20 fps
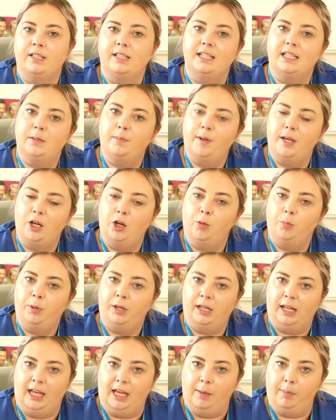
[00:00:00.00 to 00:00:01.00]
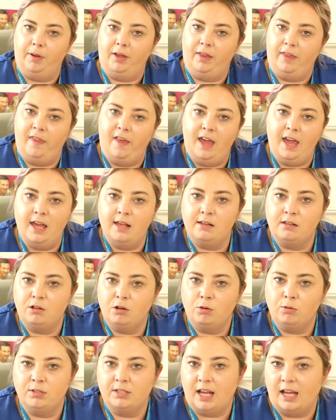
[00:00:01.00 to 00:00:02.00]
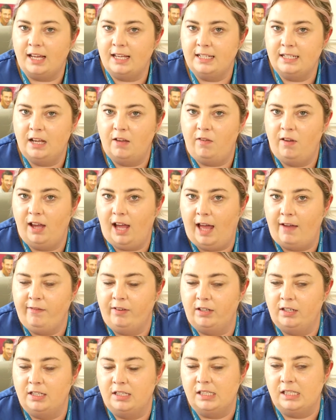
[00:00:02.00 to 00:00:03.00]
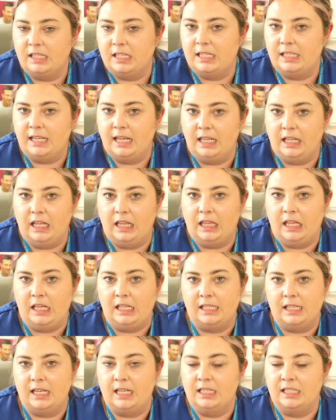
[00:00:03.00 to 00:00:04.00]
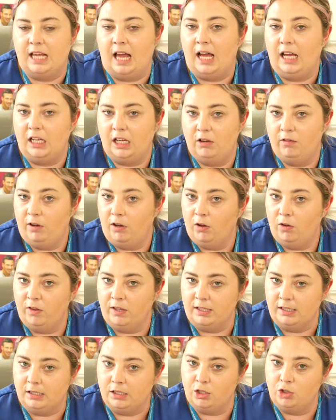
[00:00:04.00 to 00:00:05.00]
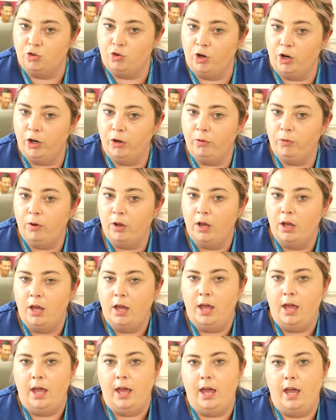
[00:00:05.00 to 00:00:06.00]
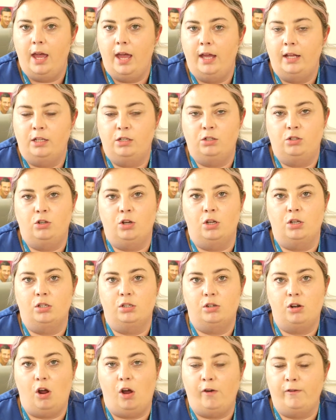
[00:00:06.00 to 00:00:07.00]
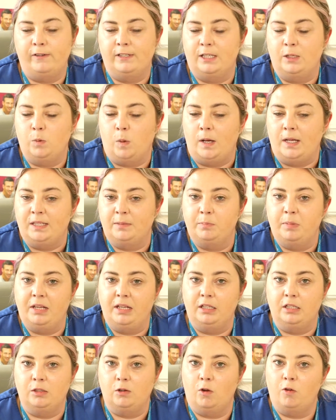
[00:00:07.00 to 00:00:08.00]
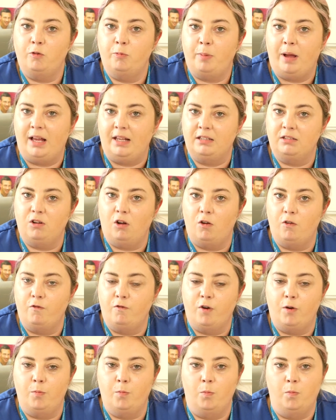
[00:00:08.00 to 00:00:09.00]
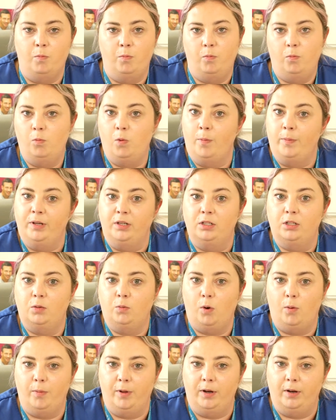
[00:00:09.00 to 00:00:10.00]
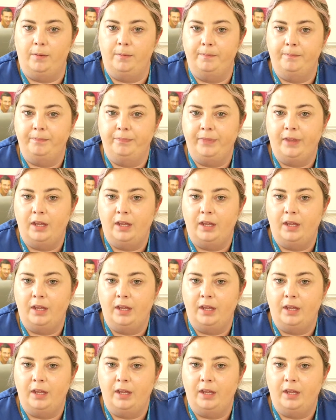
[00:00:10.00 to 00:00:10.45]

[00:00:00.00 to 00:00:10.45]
obviously speed up your labour. There is no scientific evidence to say that this is accurate or this is true. It's just obviously what has been sort of passed on from woman to woman.